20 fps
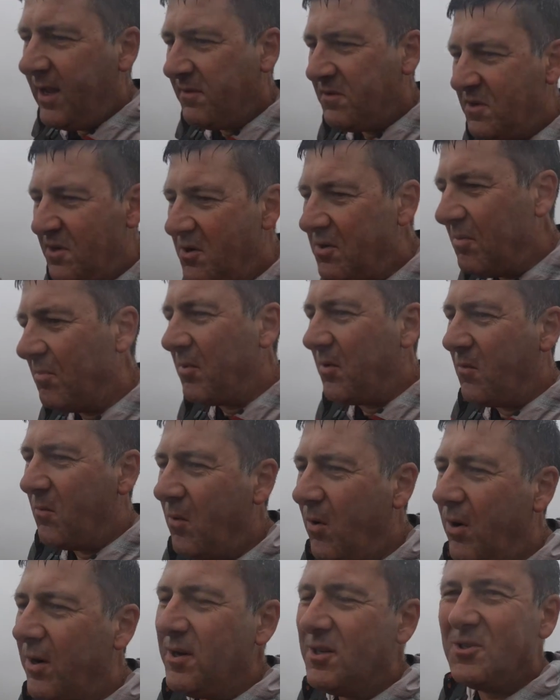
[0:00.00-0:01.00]
Done a number of
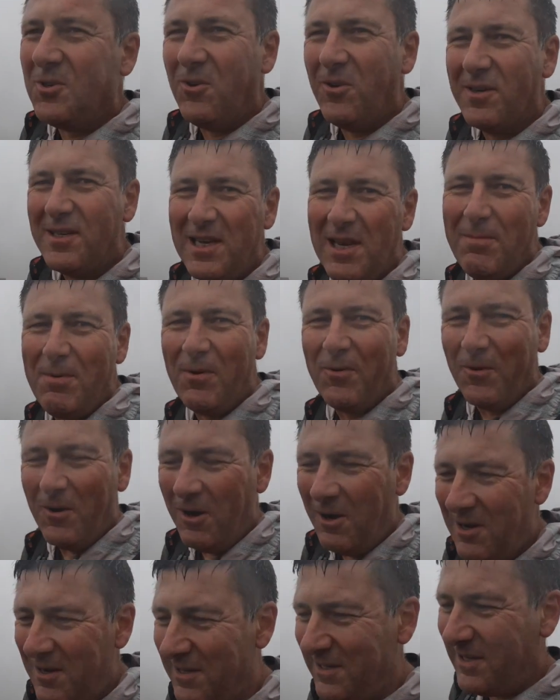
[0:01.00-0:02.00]
walking talks here before
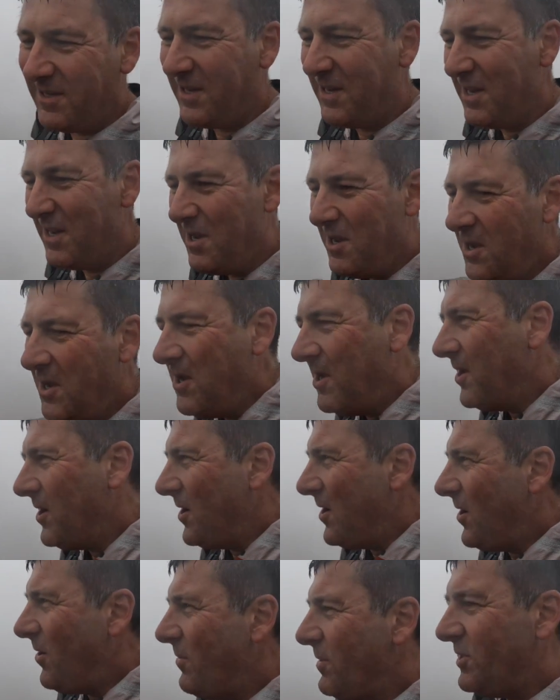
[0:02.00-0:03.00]
and
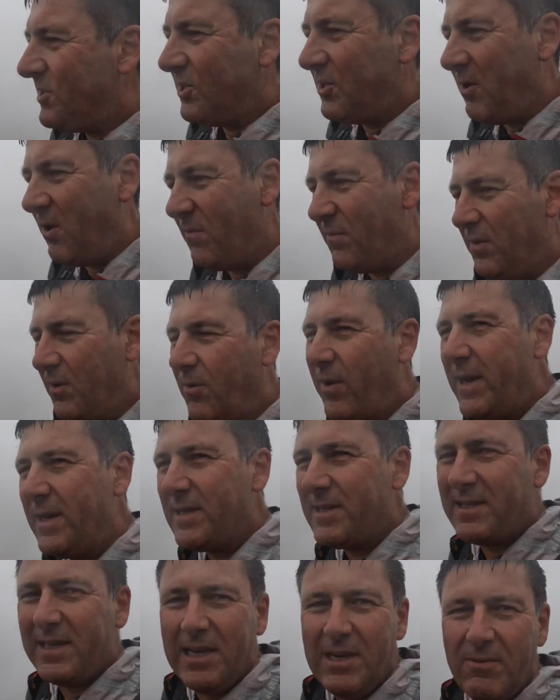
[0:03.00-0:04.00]
always show off the great
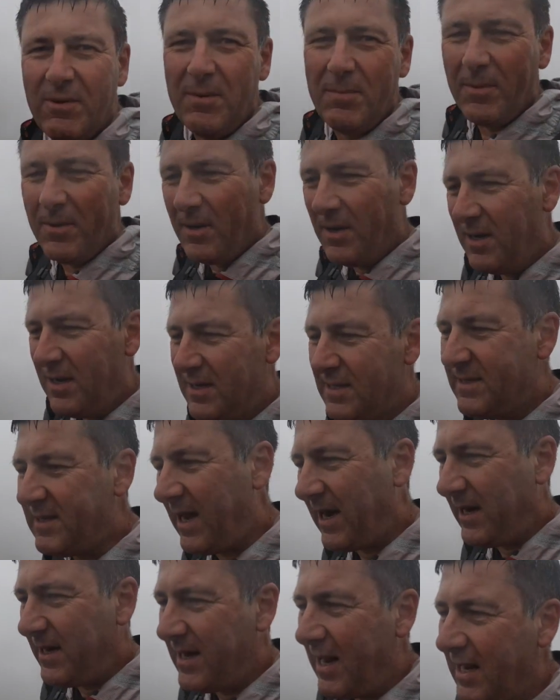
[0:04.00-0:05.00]
scenery, but
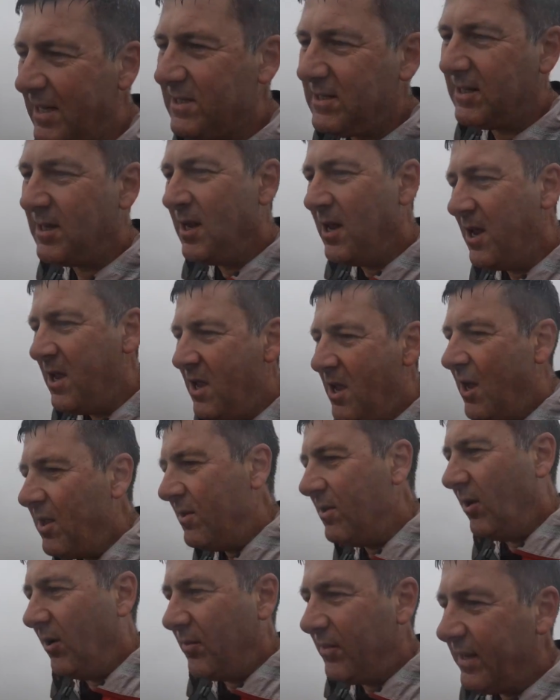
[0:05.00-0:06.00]
sadly that's
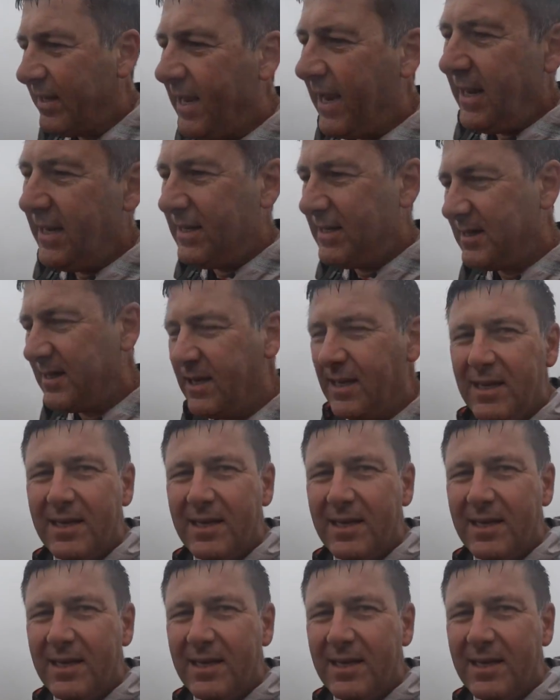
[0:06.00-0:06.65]
not the case